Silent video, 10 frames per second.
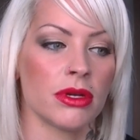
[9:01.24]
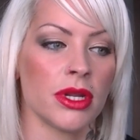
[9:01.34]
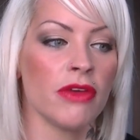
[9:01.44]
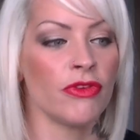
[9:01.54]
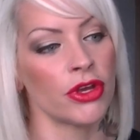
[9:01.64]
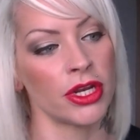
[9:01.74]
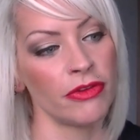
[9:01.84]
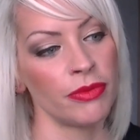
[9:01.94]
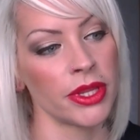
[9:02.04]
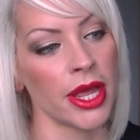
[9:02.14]
if you can
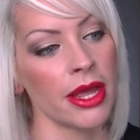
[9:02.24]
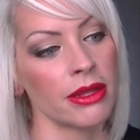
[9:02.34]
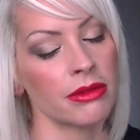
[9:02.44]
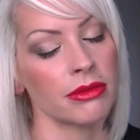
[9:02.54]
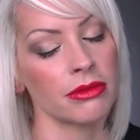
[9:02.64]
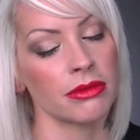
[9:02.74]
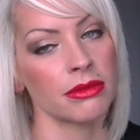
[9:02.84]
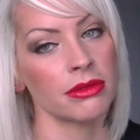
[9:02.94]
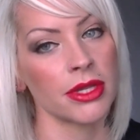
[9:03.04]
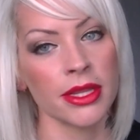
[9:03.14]
live with that,
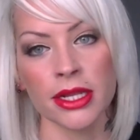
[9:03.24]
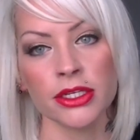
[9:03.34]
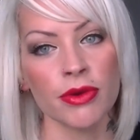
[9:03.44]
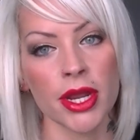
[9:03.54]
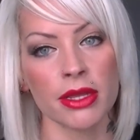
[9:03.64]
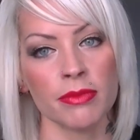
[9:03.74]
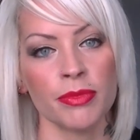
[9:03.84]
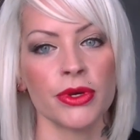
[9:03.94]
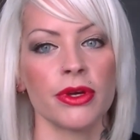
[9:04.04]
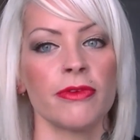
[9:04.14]
then that's great.
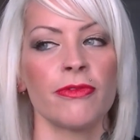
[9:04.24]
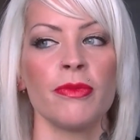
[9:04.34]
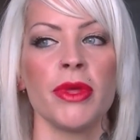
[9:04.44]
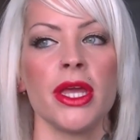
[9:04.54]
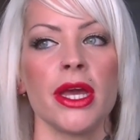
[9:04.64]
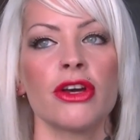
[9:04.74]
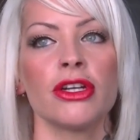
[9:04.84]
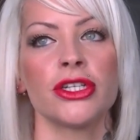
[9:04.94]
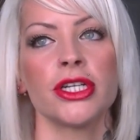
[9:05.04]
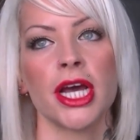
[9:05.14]
But for me, I
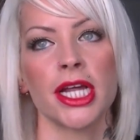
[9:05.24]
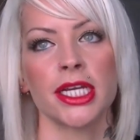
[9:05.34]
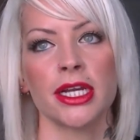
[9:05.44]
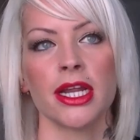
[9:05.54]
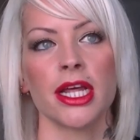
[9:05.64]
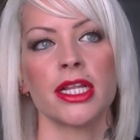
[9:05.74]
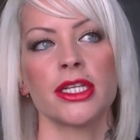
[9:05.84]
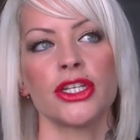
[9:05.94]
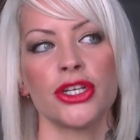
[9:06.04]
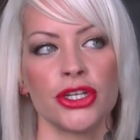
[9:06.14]
couldn't, and
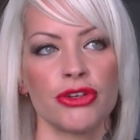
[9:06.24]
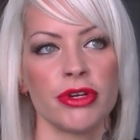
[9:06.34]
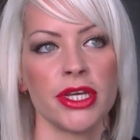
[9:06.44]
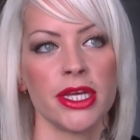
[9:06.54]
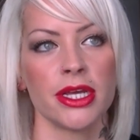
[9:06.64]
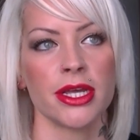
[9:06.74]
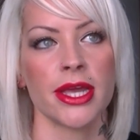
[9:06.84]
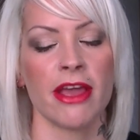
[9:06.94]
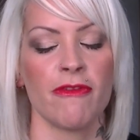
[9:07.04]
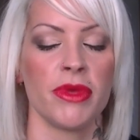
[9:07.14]
surgery
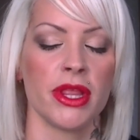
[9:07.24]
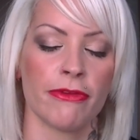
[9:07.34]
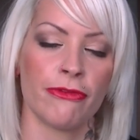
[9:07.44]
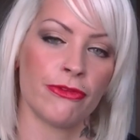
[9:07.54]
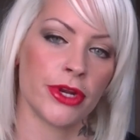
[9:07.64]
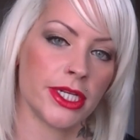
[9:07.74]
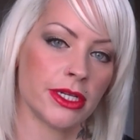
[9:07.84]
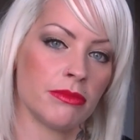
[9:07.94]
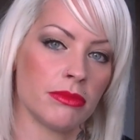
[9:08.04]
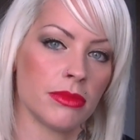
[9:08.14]
gave me that
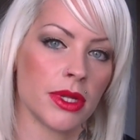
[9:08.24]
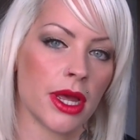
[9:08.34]
freedom